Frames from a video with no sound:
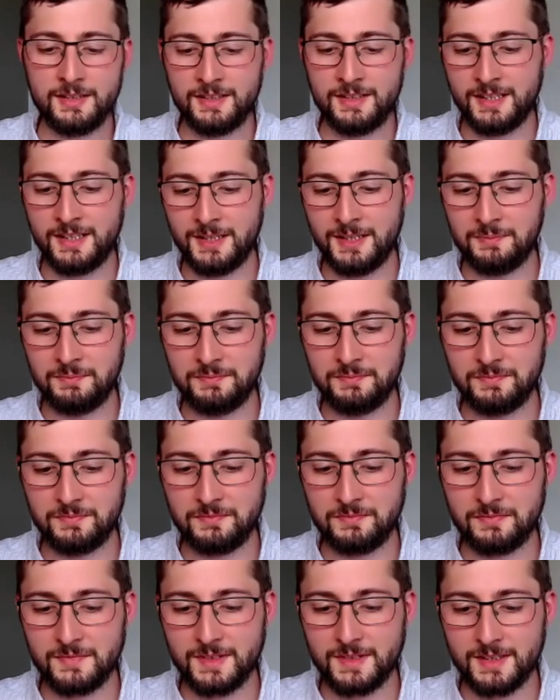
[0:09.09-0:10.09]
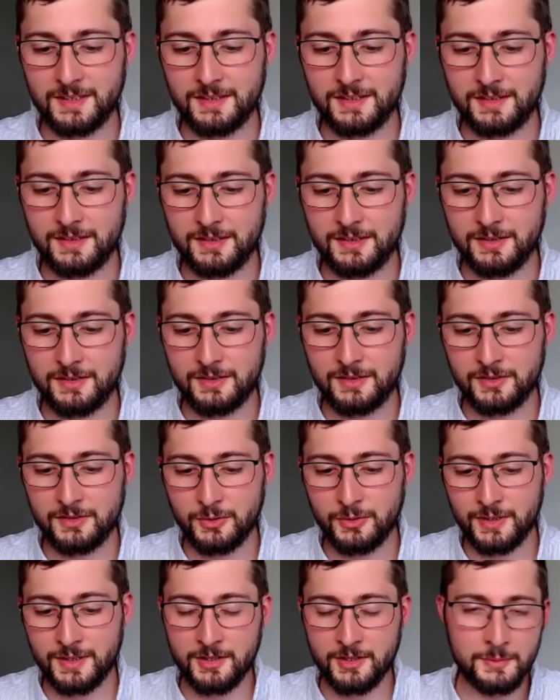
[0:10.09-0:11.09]

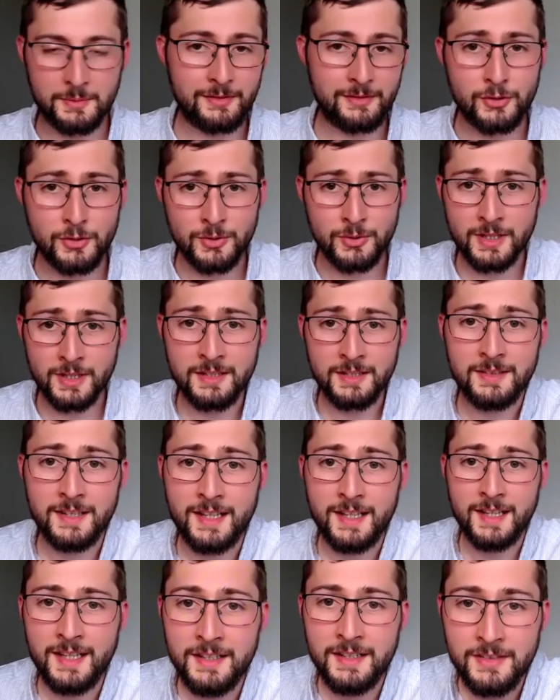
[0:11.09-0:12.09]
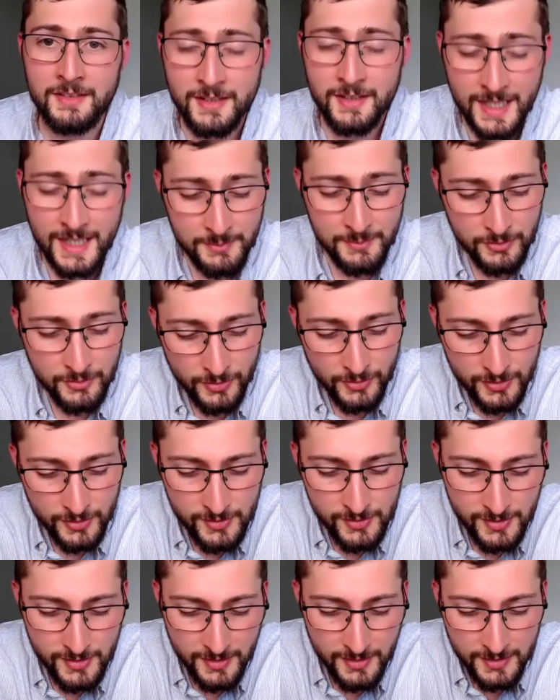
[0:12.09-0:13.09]
Doing a little bit of Googling and I came
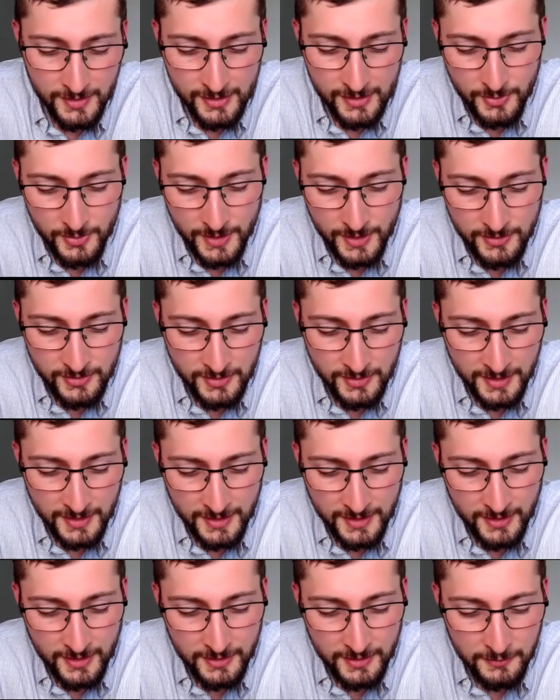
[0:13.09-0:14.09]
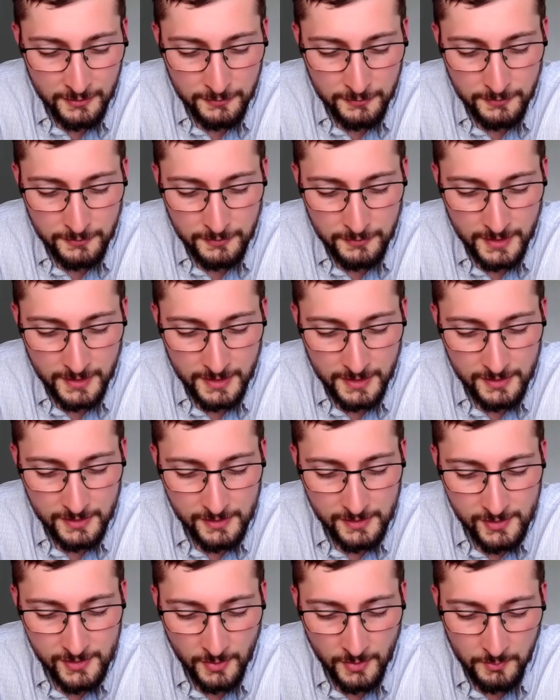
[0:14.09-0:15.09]
across this question and it kind of
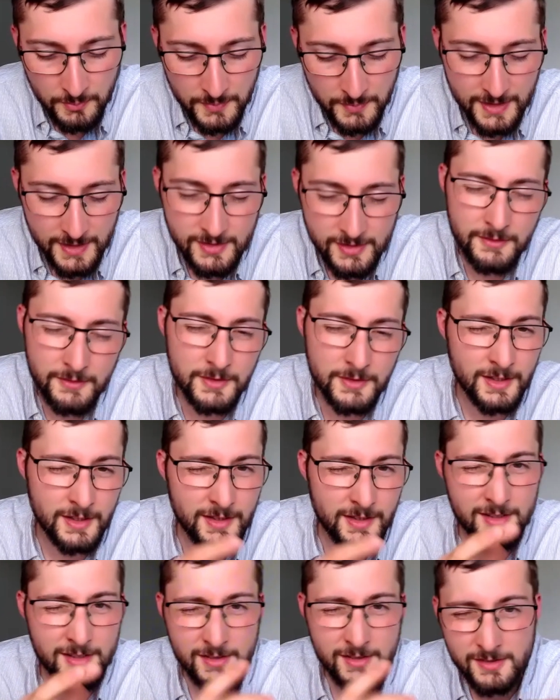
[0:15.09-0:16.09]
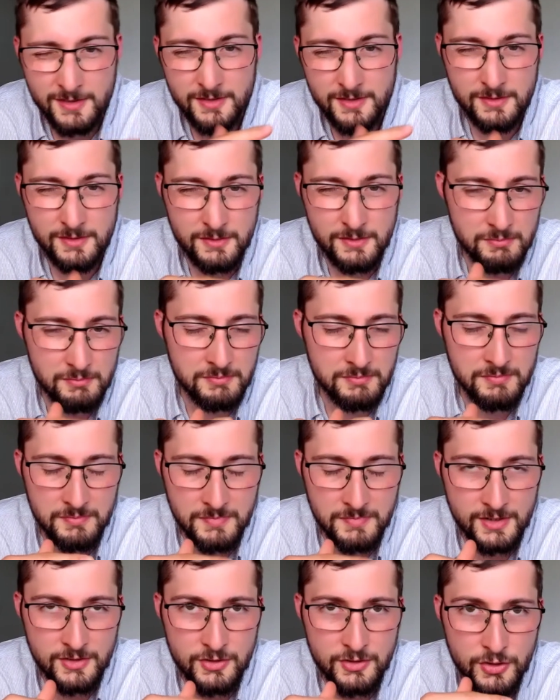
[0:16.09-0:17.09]
stumped me because I feel like there's
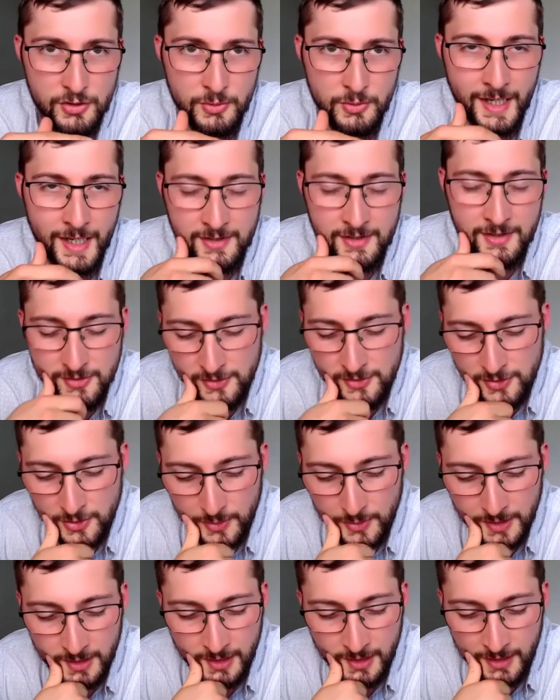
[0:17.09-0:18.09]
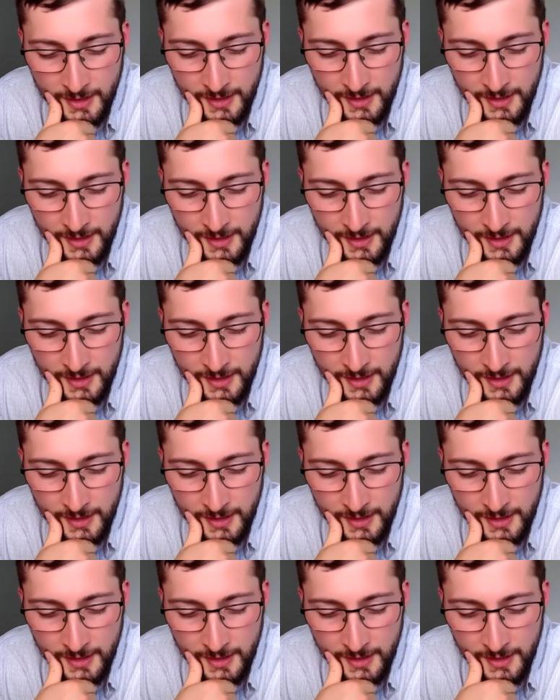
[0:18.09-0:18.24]
two answers to it.